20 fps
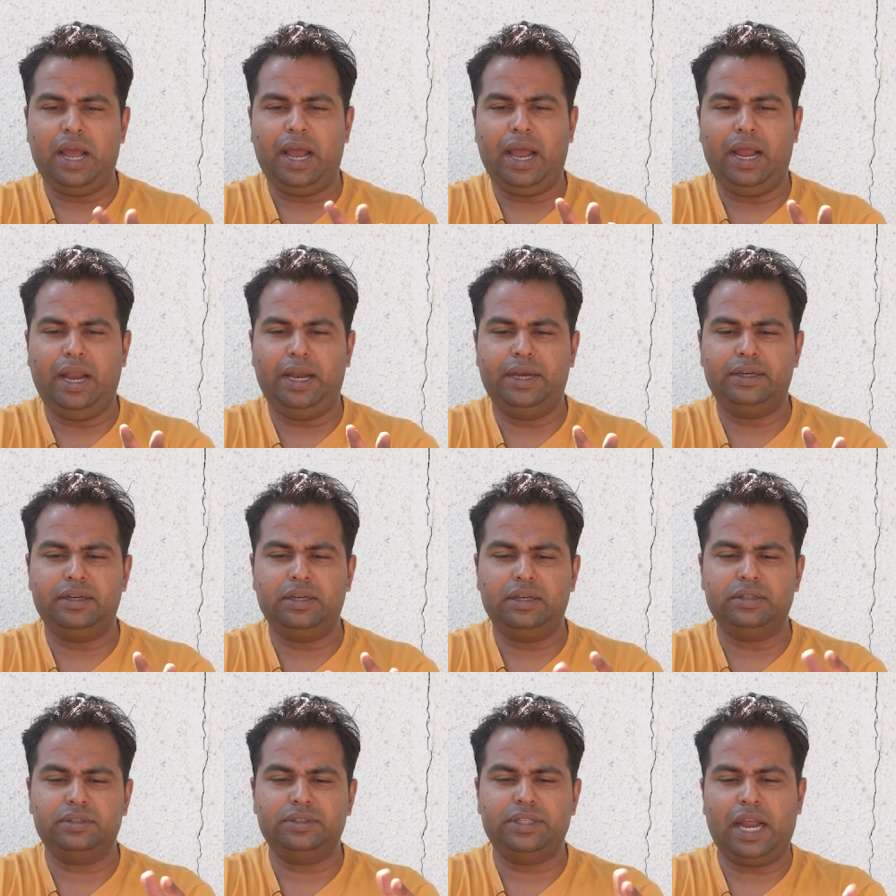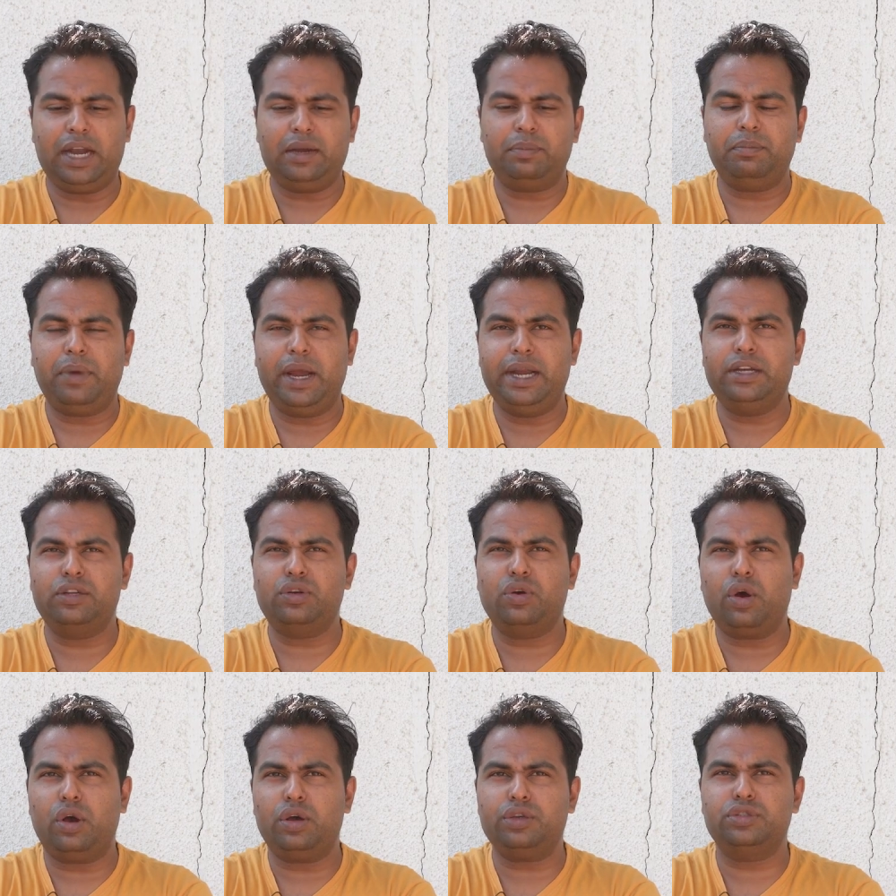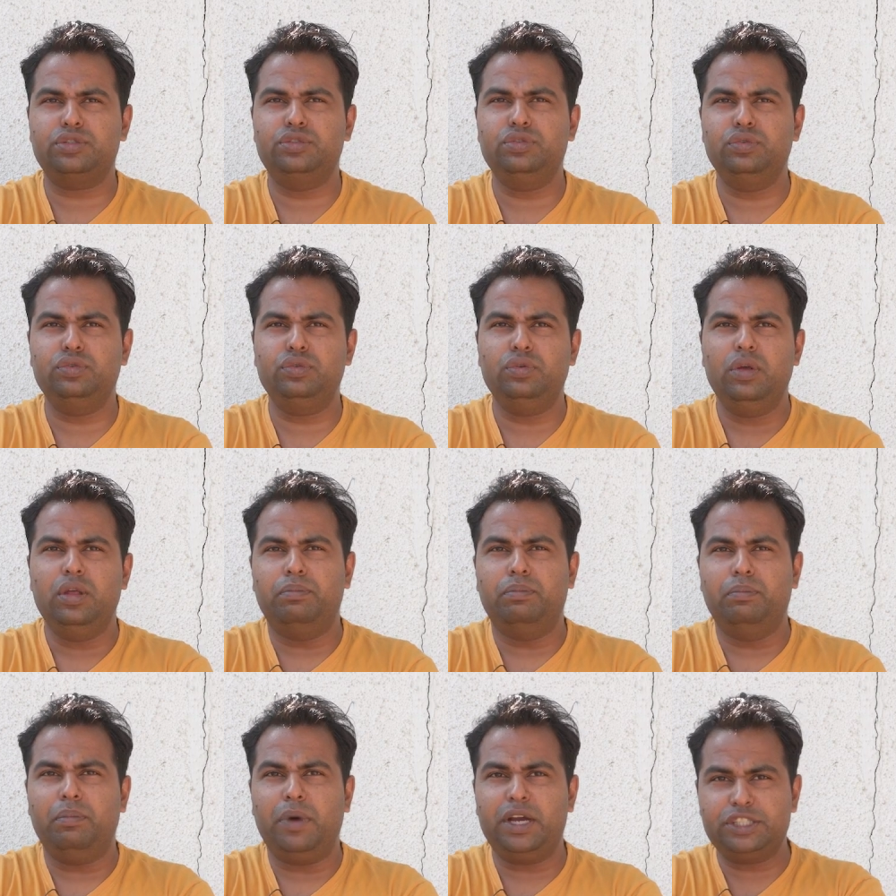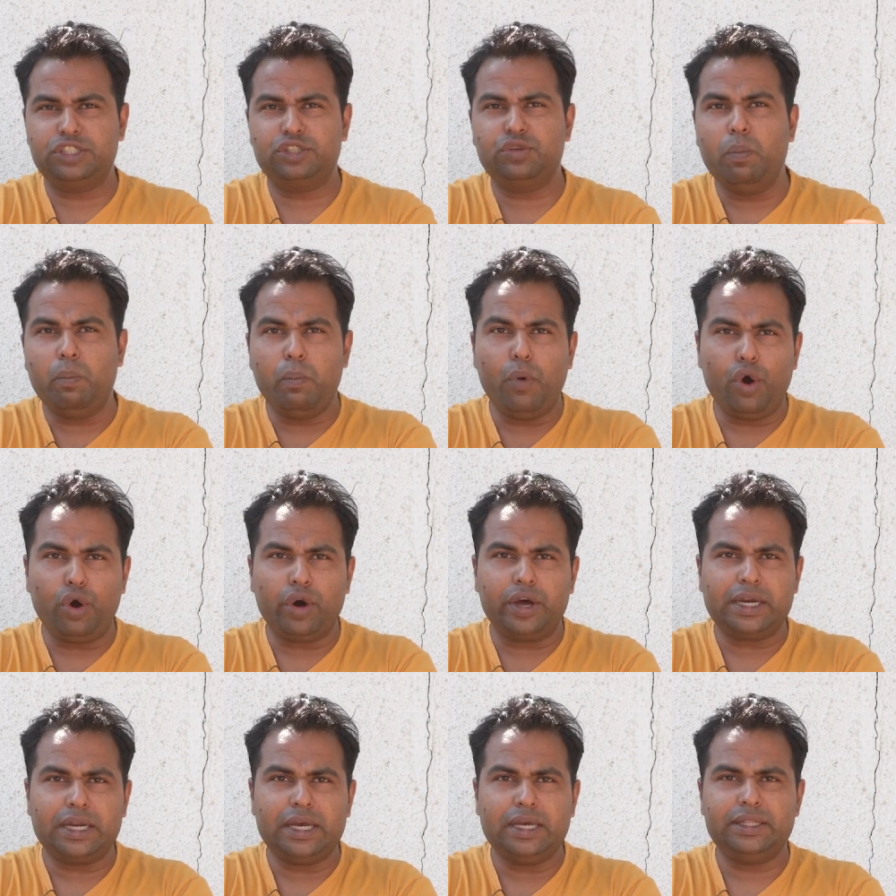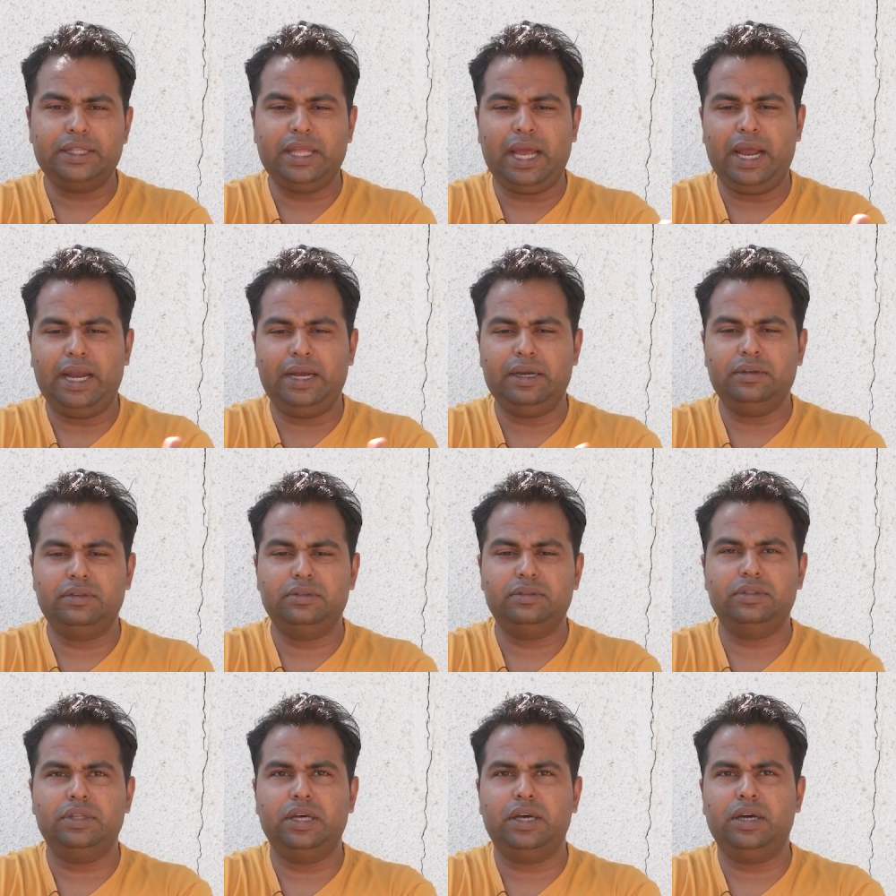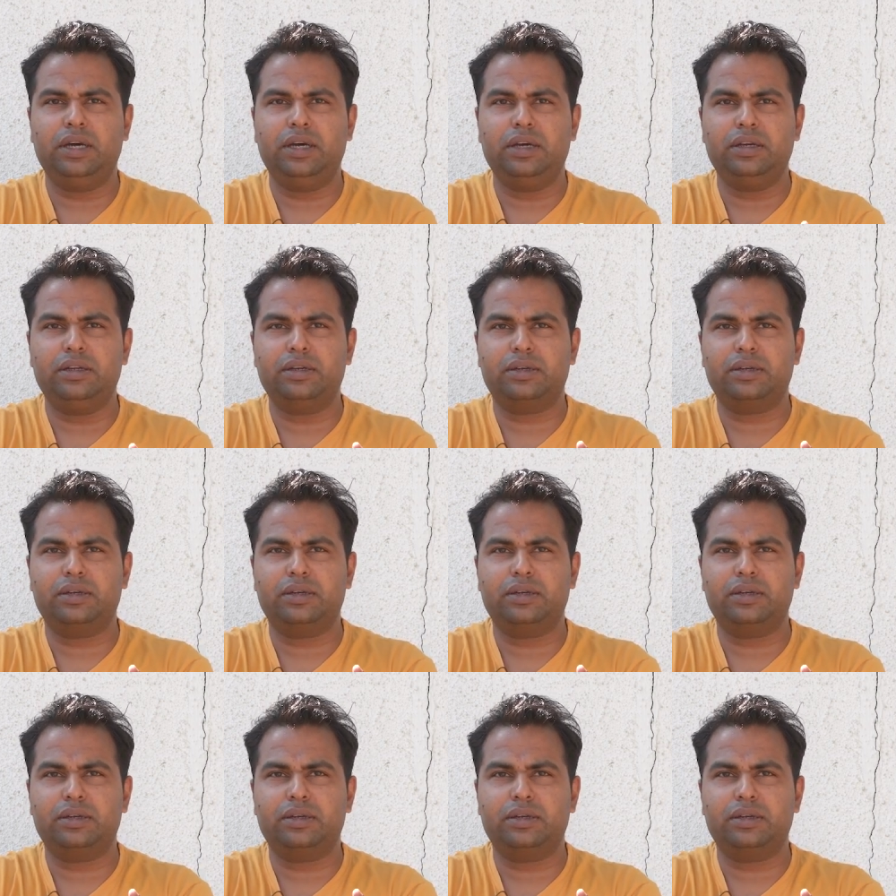and that might cost you much more than the